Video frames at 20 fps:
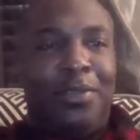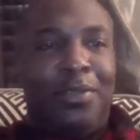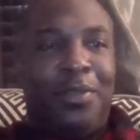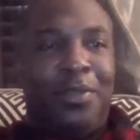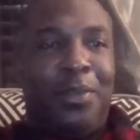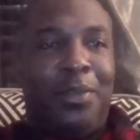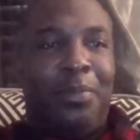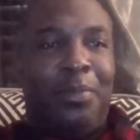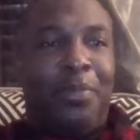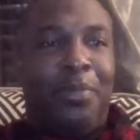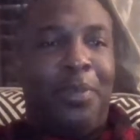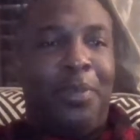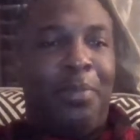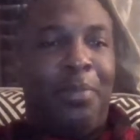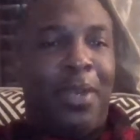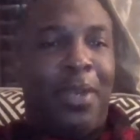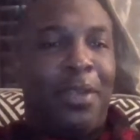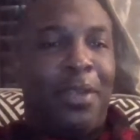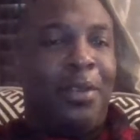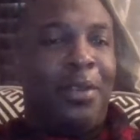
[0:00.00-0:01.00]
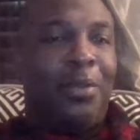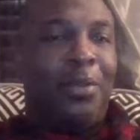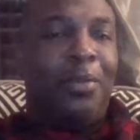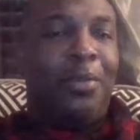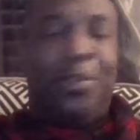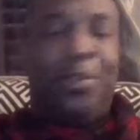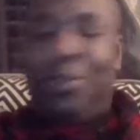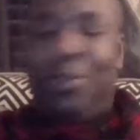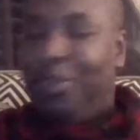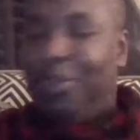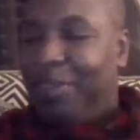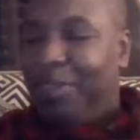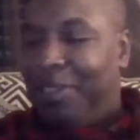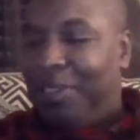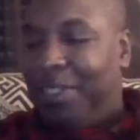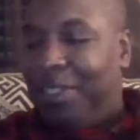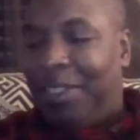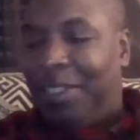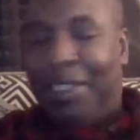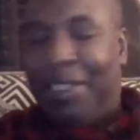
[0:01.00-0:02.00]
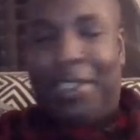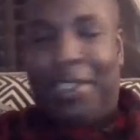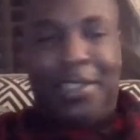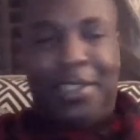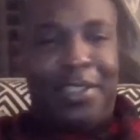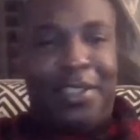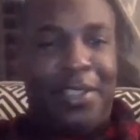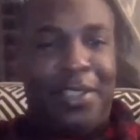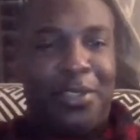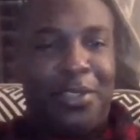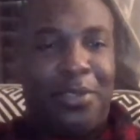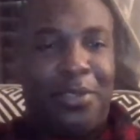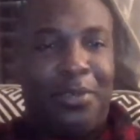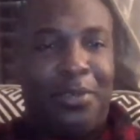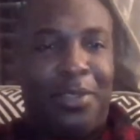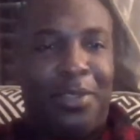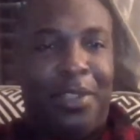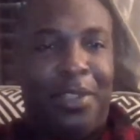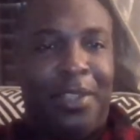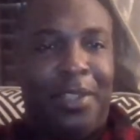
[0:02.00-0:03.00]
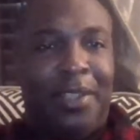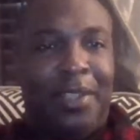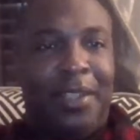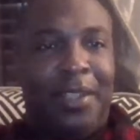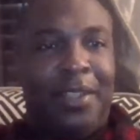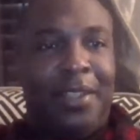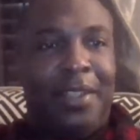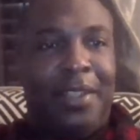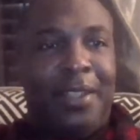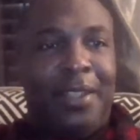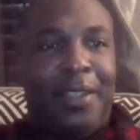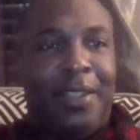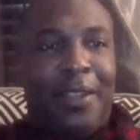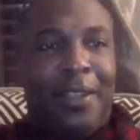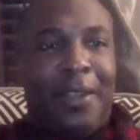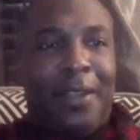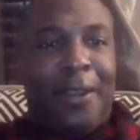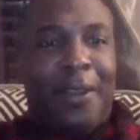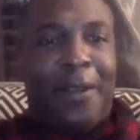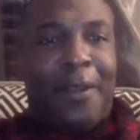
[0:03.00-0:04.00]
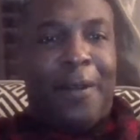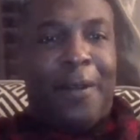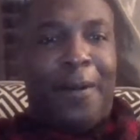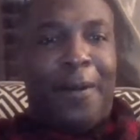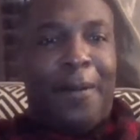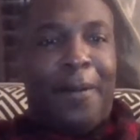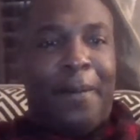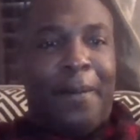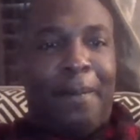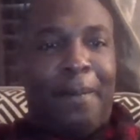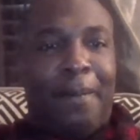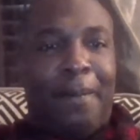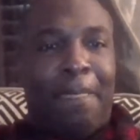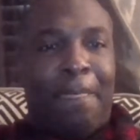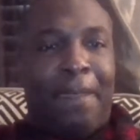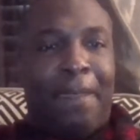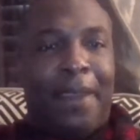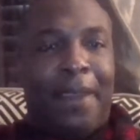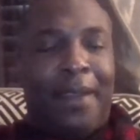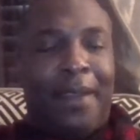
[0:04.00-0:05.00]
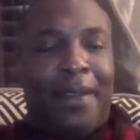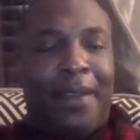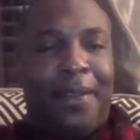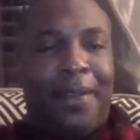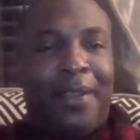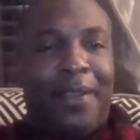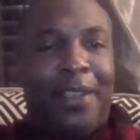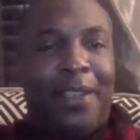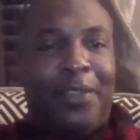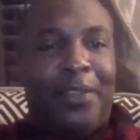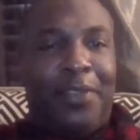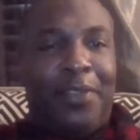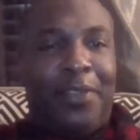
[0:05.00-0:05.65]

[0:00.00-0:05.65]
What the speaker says: for better or worse, it is history, you know. And at